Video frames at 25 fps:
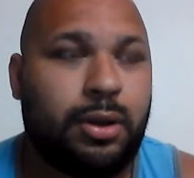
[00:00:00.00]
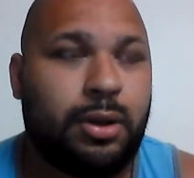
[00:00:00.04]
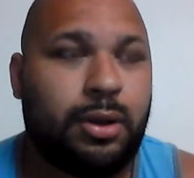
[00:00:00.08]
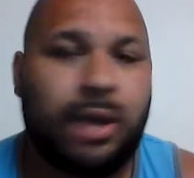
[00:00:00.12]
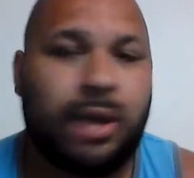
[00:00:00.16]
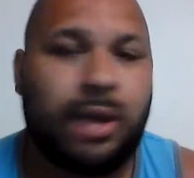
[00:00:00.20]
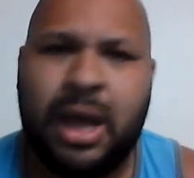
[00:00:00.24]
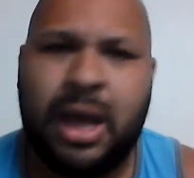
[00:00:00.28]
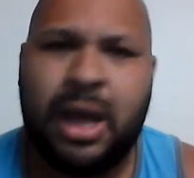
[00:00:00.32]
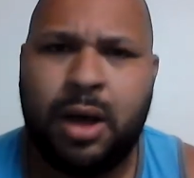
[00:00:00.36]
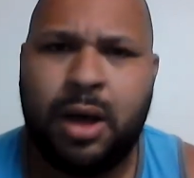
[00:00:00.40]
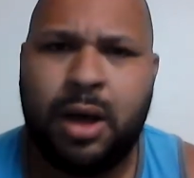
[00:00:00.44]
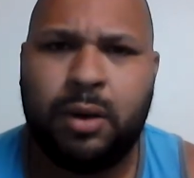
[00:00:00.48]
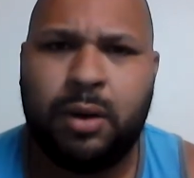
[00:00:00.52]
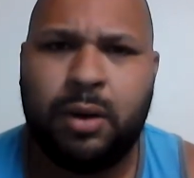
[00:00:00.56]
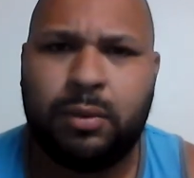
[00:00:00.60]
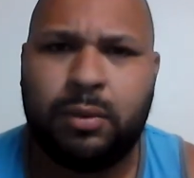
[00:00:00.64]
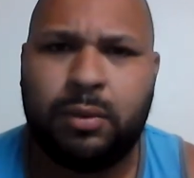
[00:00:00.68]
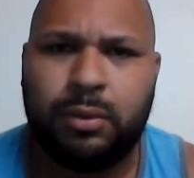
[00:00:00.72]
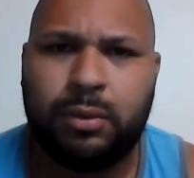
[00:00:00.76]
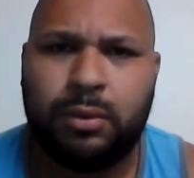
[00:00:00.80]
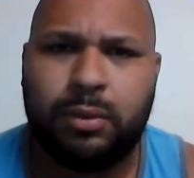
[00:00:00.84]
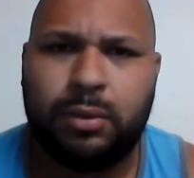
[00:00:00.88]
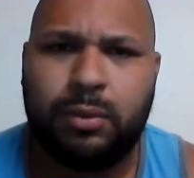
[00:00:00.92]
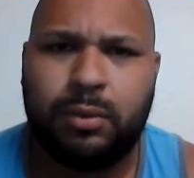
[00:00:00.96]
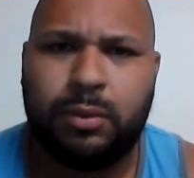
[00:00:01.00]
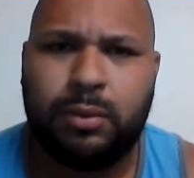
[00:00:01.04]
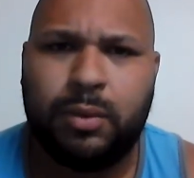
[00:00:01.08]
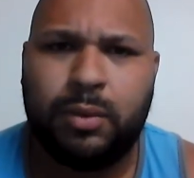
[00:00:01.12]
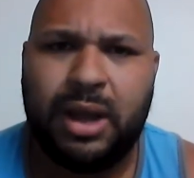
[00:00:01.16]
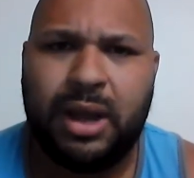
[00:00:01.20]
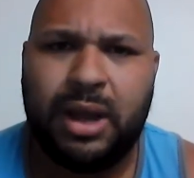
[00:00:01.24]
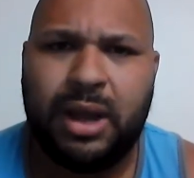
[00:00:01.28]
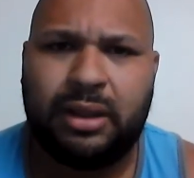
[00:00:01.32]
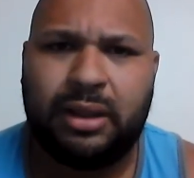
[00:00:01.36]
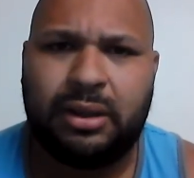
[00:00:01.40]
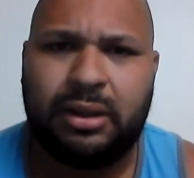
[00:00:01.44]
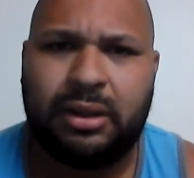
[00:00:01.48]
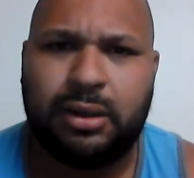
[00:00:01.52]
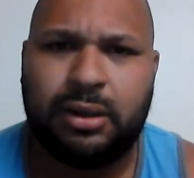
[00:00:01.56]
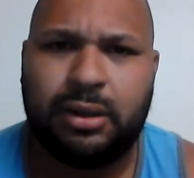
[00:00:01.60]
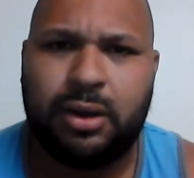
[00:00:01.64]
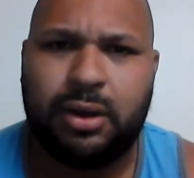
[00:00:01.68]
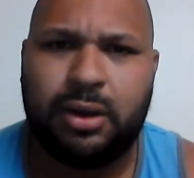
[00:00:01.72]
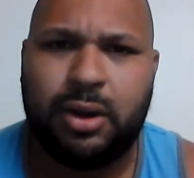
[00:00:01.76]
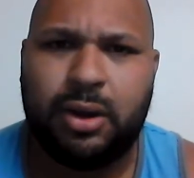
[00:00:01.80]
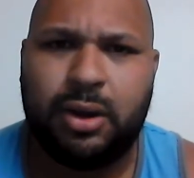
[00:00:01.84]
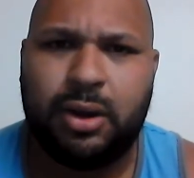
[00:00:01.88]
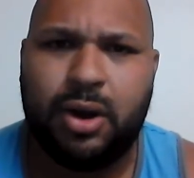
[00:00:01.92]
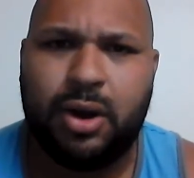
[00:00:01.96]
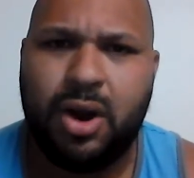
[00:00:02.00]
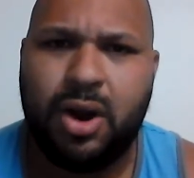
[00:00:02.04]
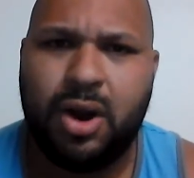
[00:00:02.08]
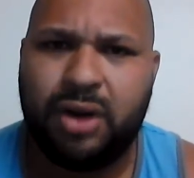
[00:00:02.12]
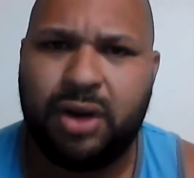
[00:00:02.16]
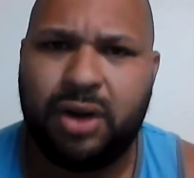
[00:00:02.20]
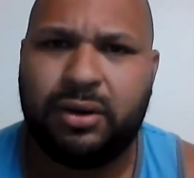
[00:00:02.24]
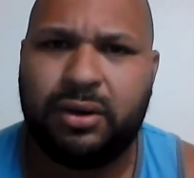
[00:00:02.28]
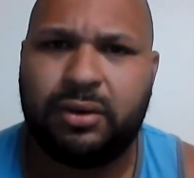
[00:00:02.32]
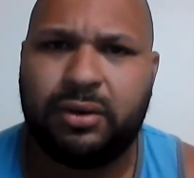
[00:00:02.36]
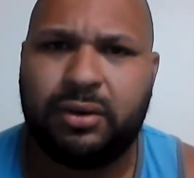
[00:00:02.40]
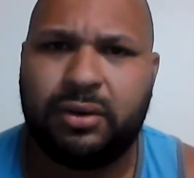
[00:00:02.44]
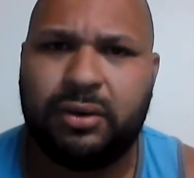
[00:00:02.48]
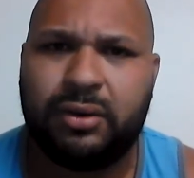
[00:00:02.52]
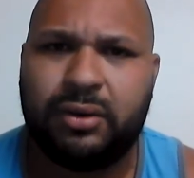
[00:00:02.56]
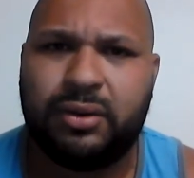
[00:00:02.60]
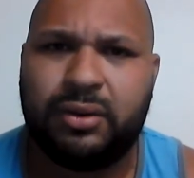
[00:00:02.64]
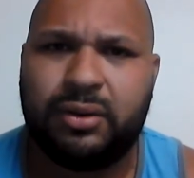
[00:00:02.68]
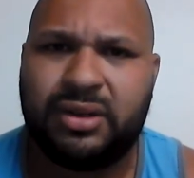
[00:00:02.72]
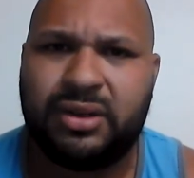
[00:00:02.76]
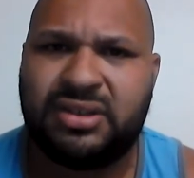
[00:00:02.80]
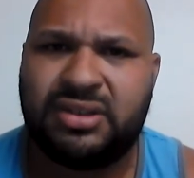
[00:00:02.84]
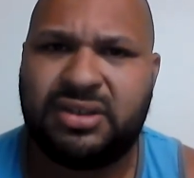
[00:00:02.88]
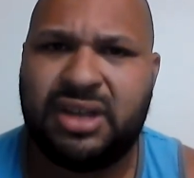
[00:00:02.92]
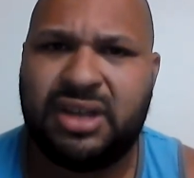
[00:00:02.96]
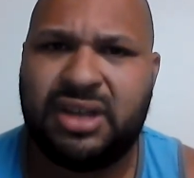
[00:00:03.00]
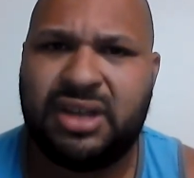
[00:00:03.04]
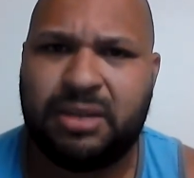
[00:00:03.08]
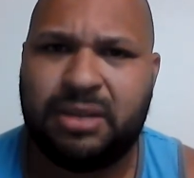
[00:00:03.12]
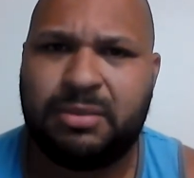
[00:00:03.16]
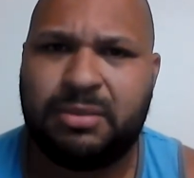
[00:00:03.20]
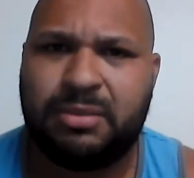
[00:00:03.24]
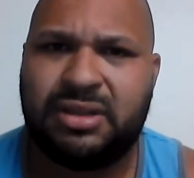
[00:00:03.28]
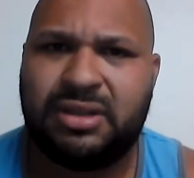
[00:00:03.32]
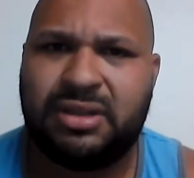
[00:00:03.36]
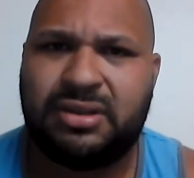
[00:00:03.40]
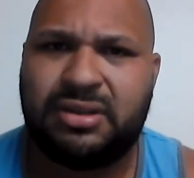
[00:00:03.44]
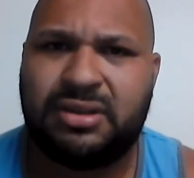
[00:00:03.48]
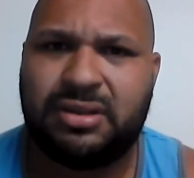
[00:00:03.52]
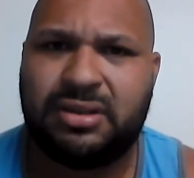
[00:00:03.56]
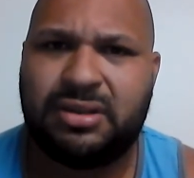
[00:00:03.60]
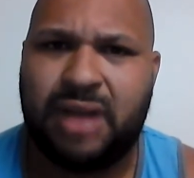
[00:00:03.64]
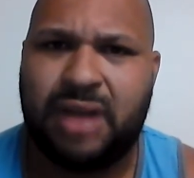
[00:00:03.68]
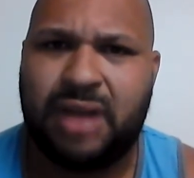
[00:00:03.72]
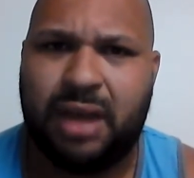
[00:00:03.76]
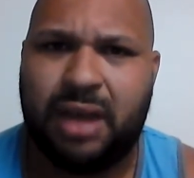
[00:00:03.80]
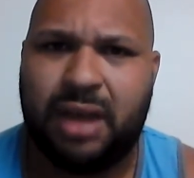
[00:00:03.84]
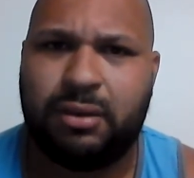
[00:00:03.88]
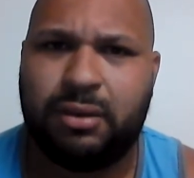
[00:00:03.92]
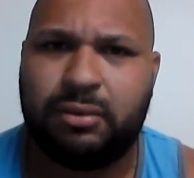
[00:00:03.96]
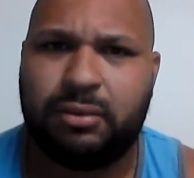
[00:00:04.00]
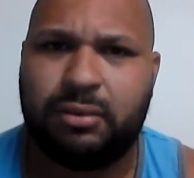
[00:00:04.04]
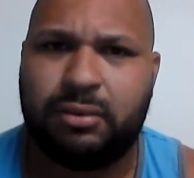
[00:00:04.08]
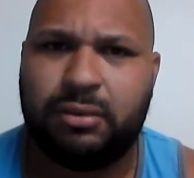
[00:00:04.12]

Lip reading: How widely are the sentiments now?